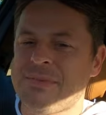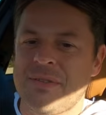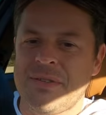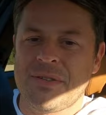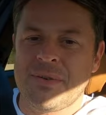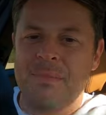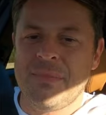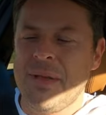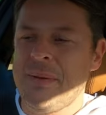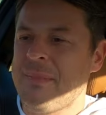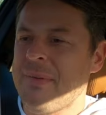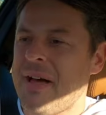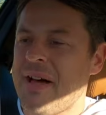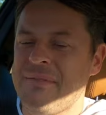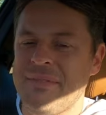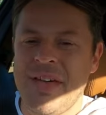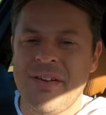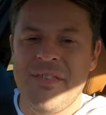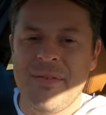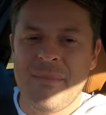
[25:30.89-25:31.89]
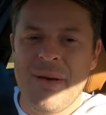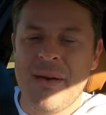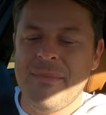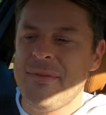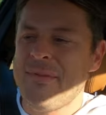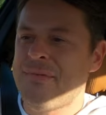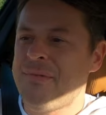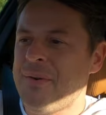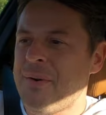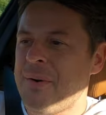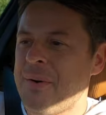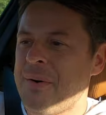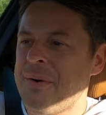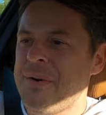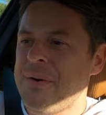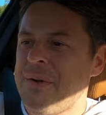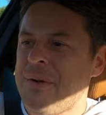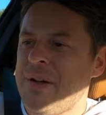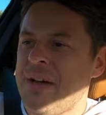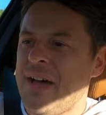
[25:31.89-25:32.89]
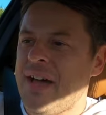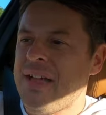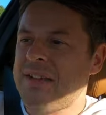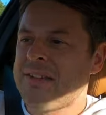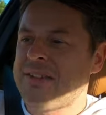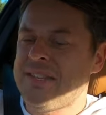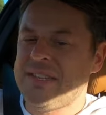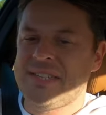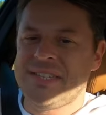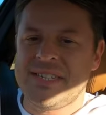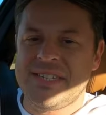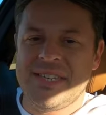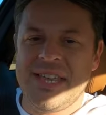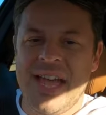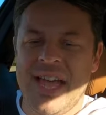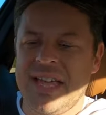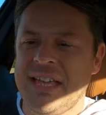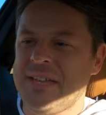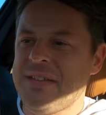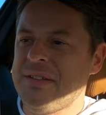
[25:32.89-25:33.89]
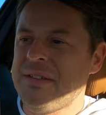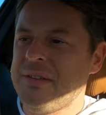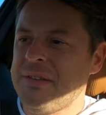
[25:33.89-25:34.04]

with some people I've never met before, and as I say,